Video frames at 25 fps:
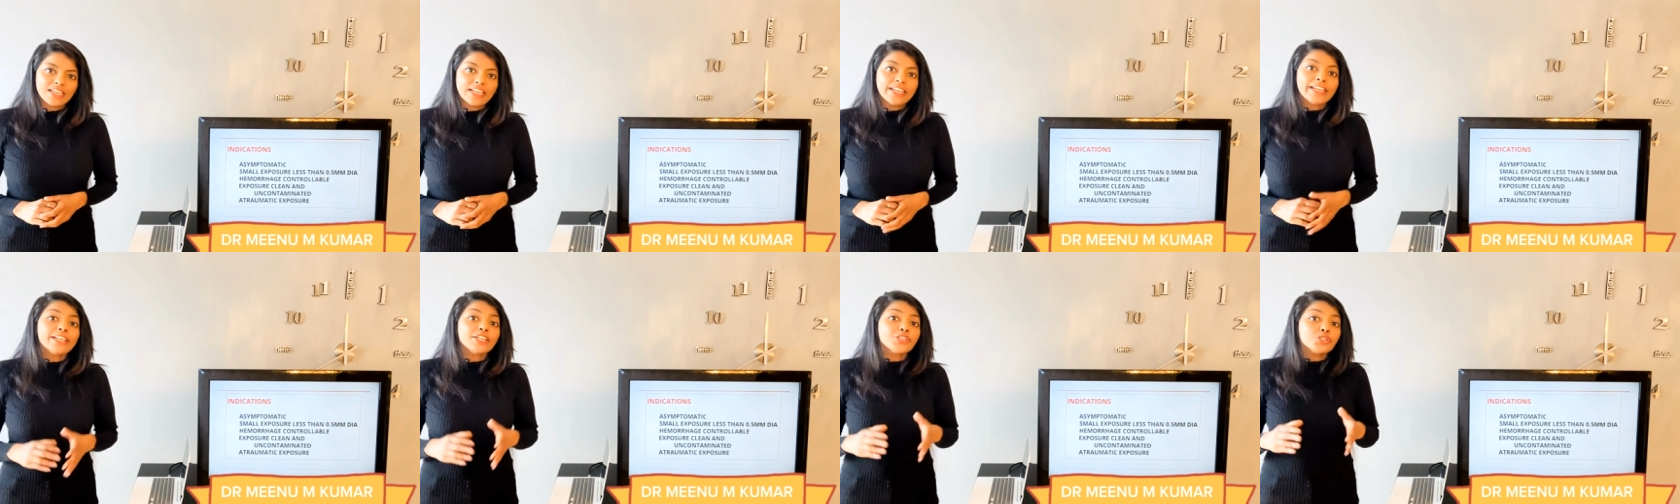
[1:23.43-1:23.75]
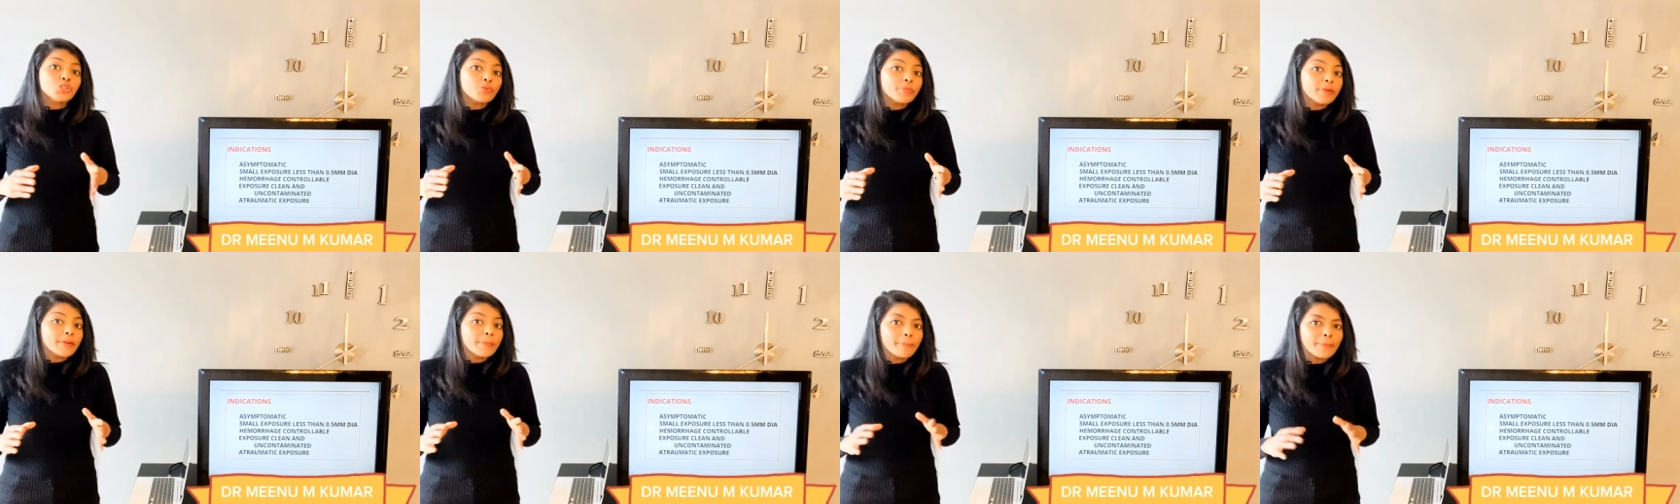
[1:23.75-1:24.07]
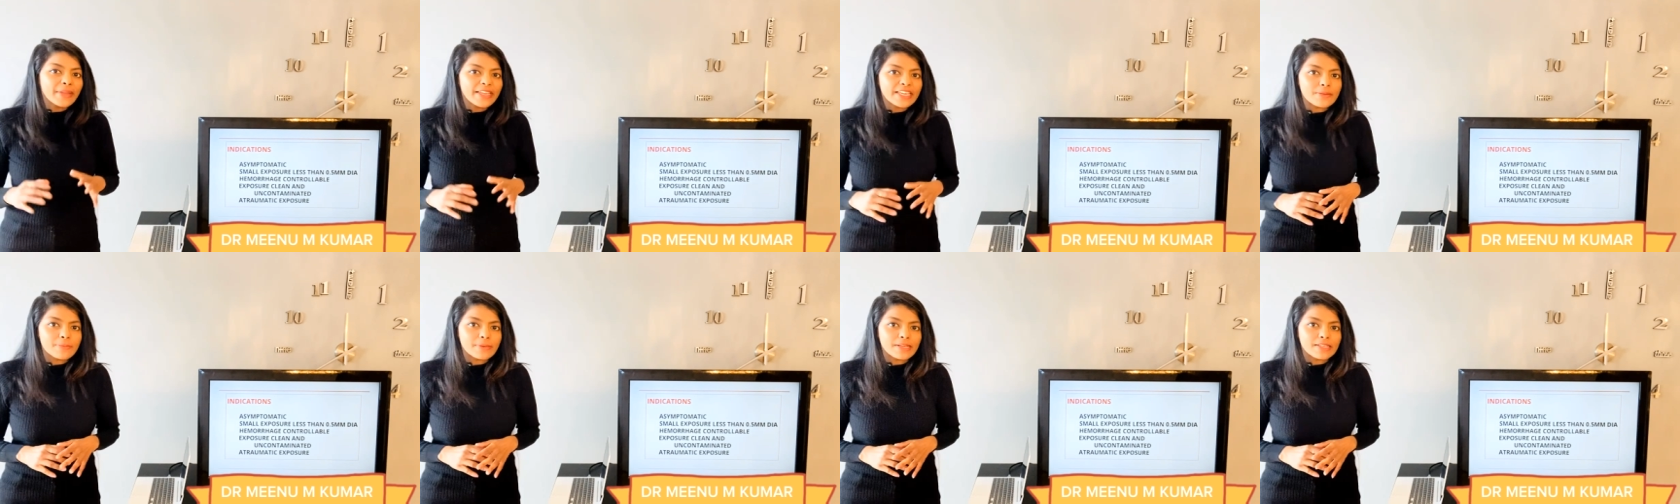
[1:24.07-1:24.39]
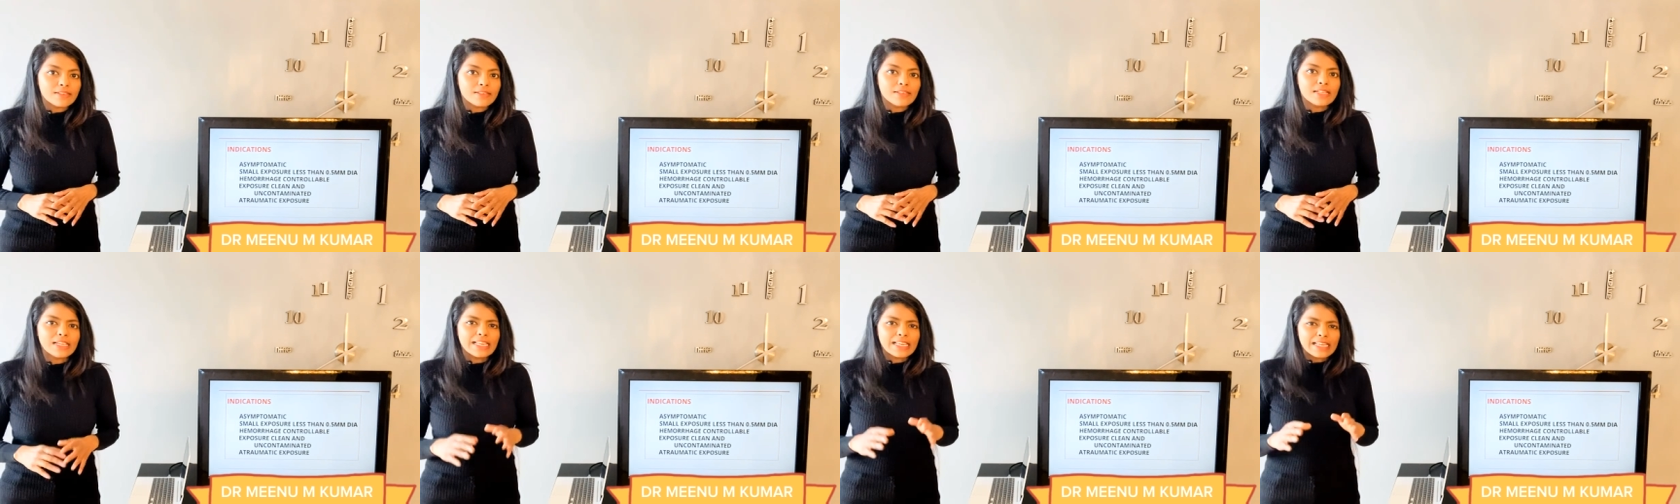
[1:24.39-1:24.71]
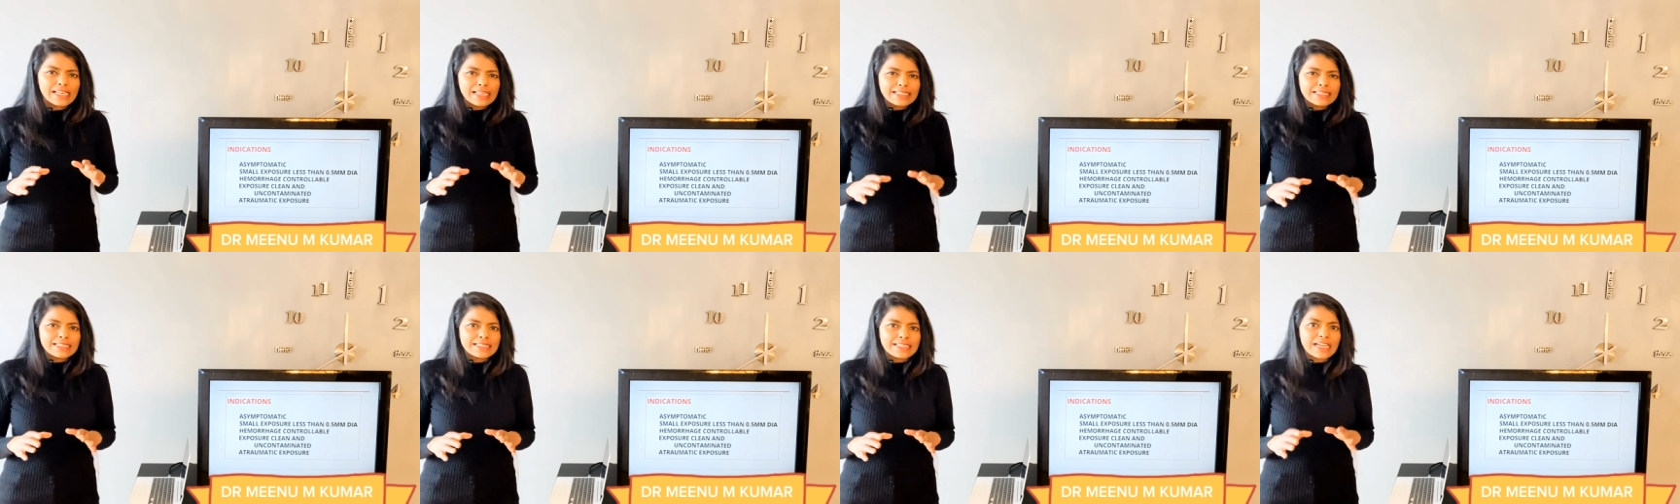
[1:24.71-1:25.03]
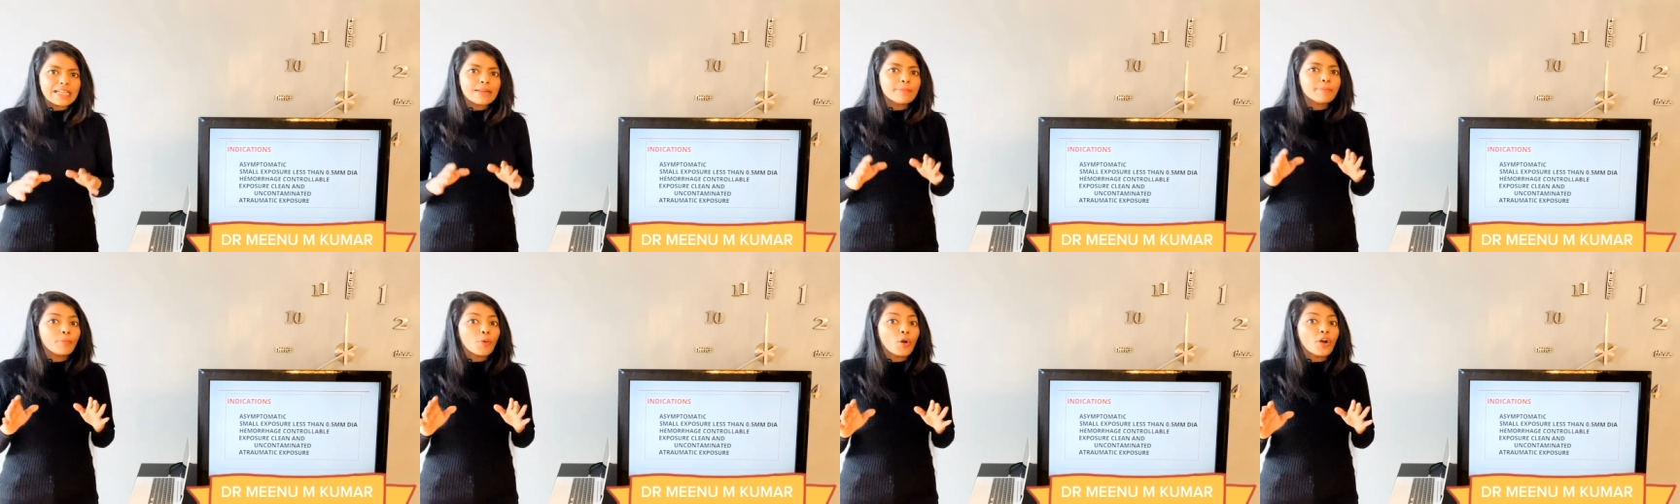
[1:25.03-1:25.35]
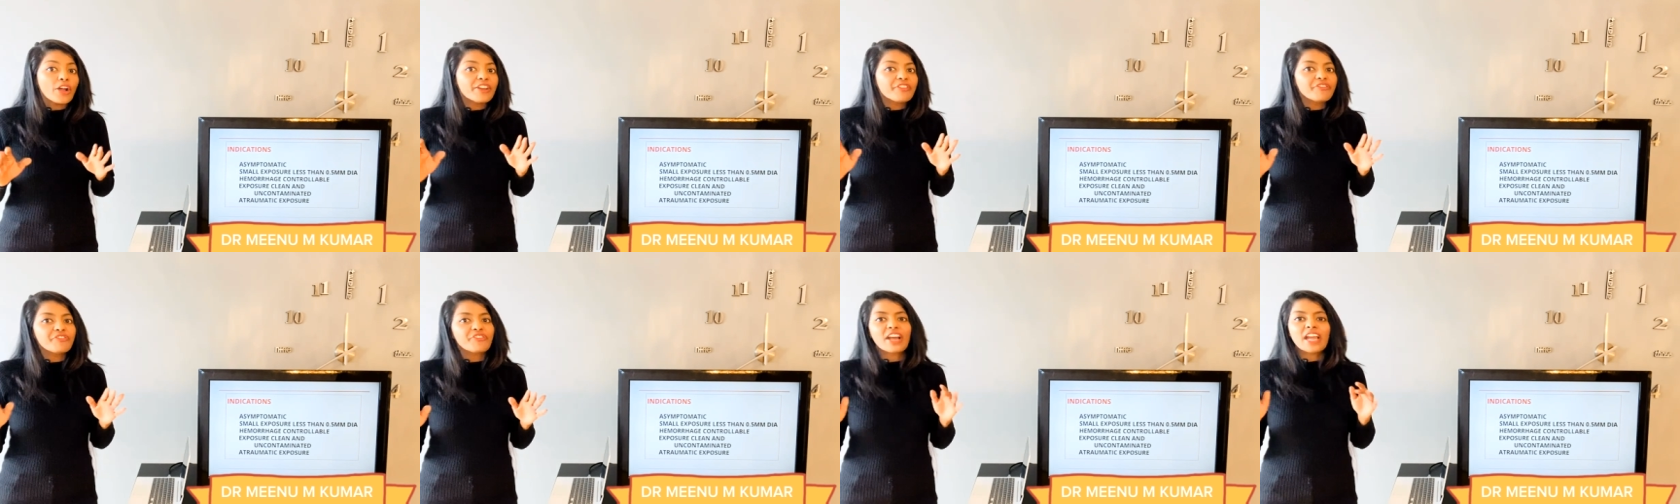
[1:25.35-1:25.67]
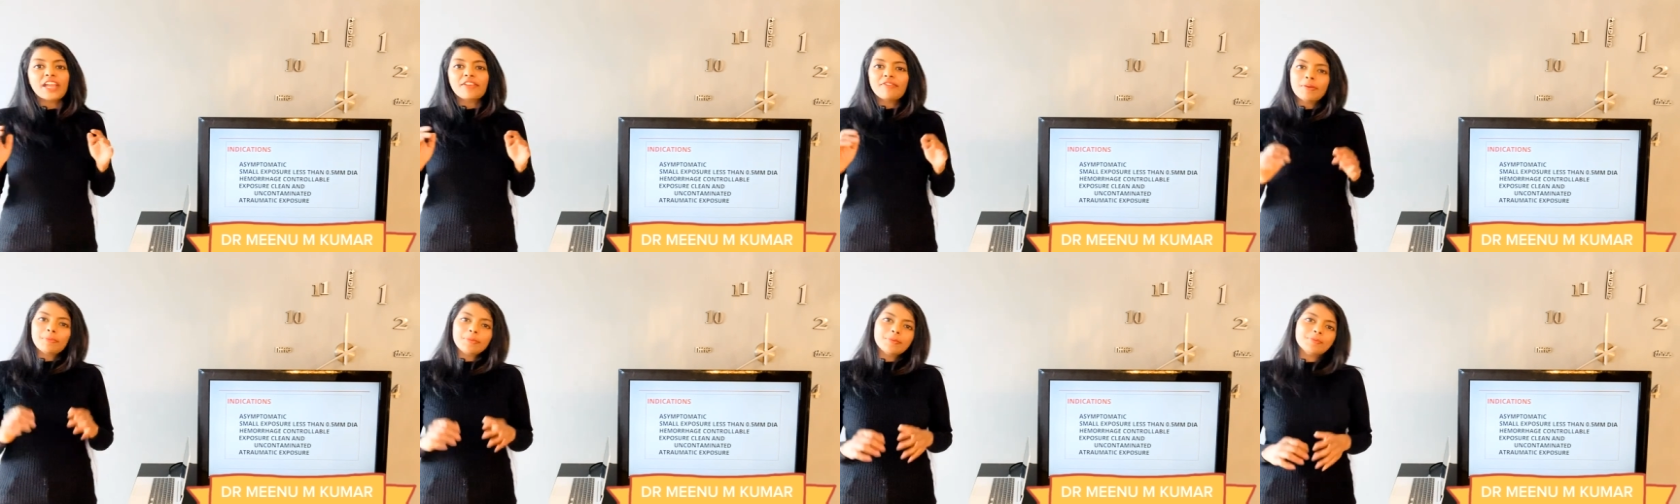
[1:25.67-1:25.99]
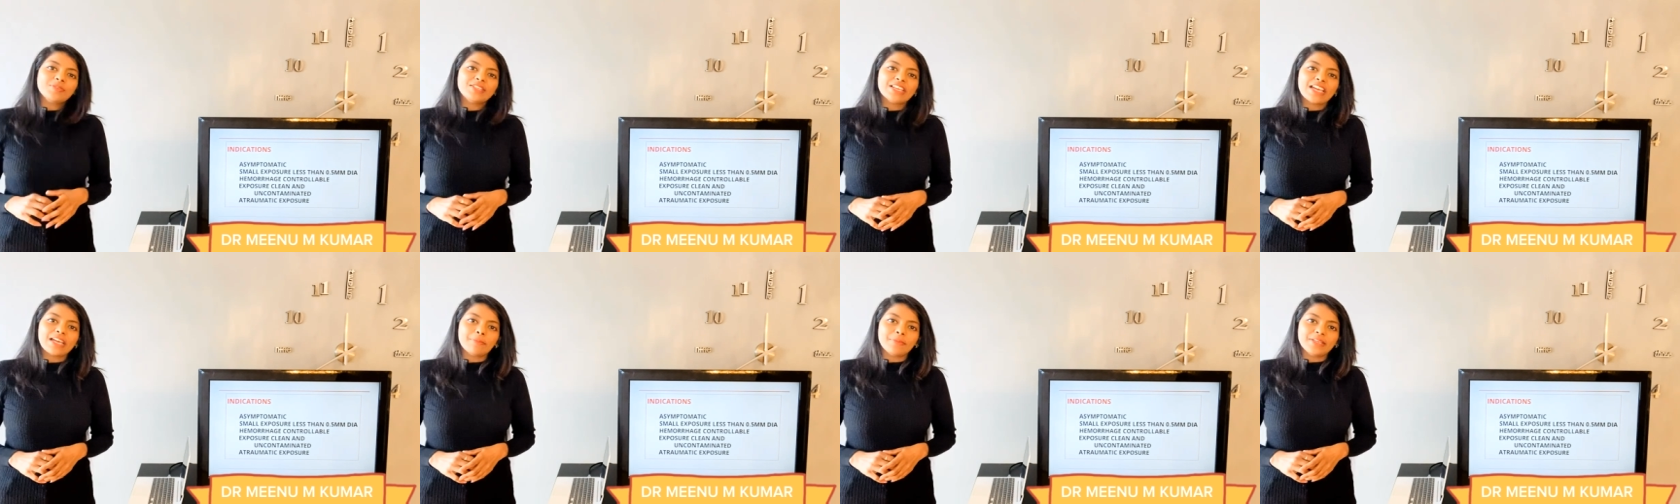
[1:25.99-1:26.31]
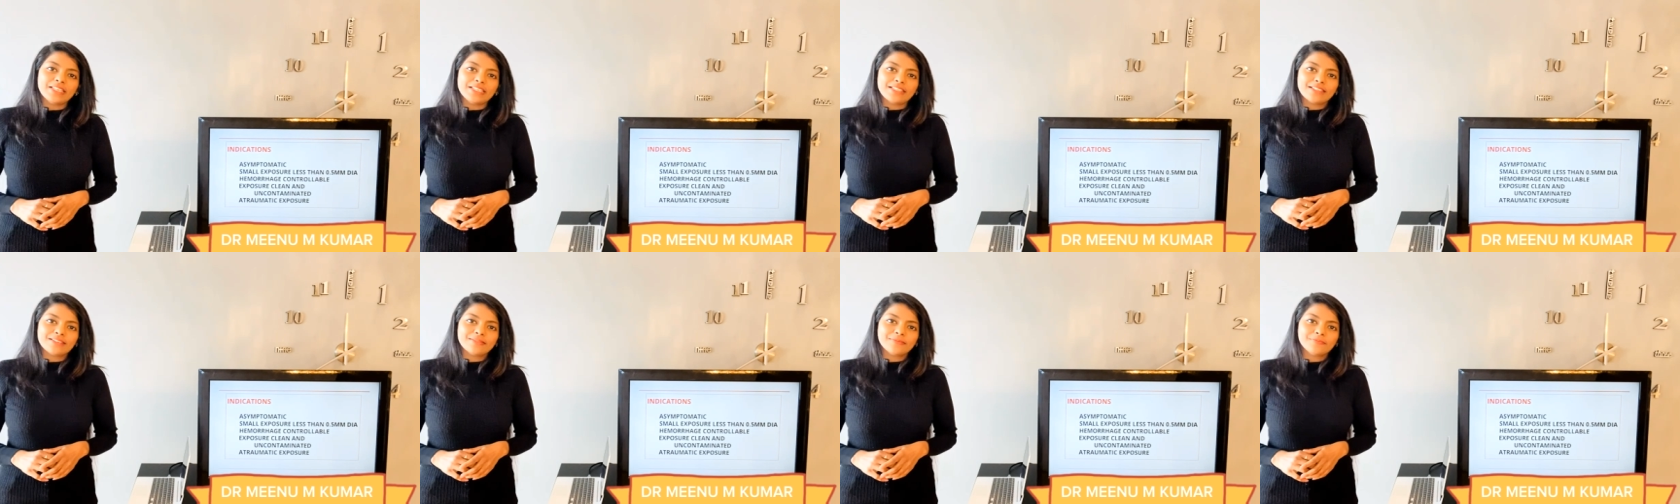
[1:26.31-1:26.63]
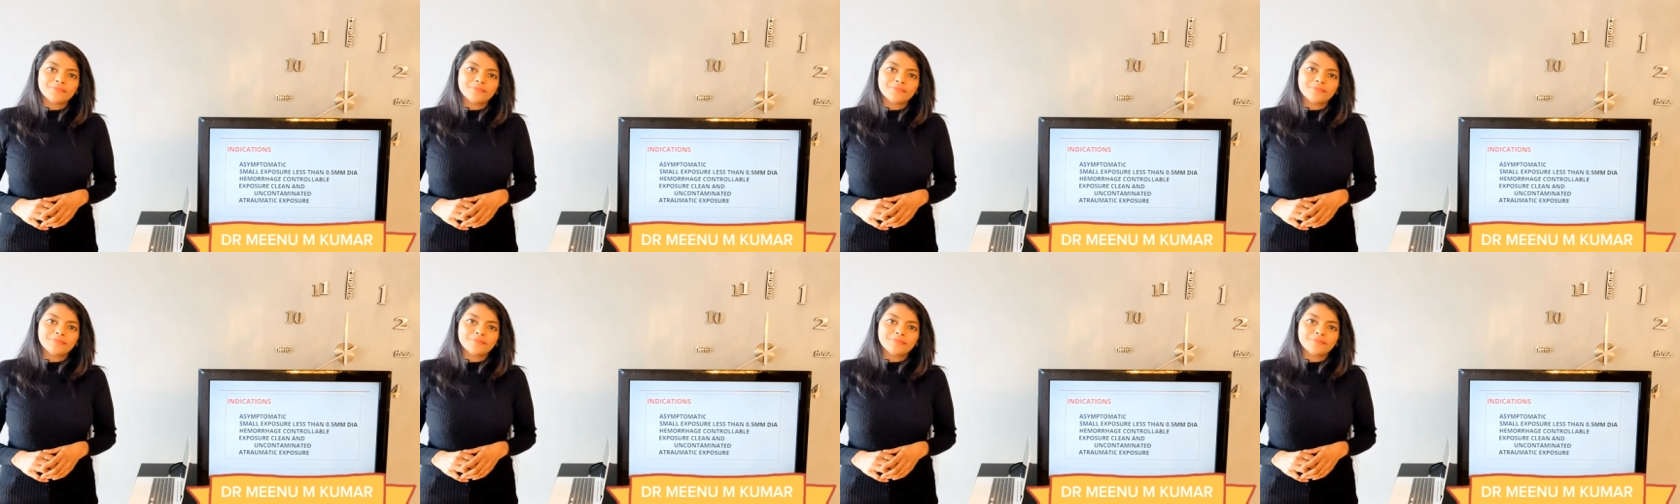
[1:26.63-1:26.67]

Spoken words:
It should be minimal, less than 0.5 mm diameter.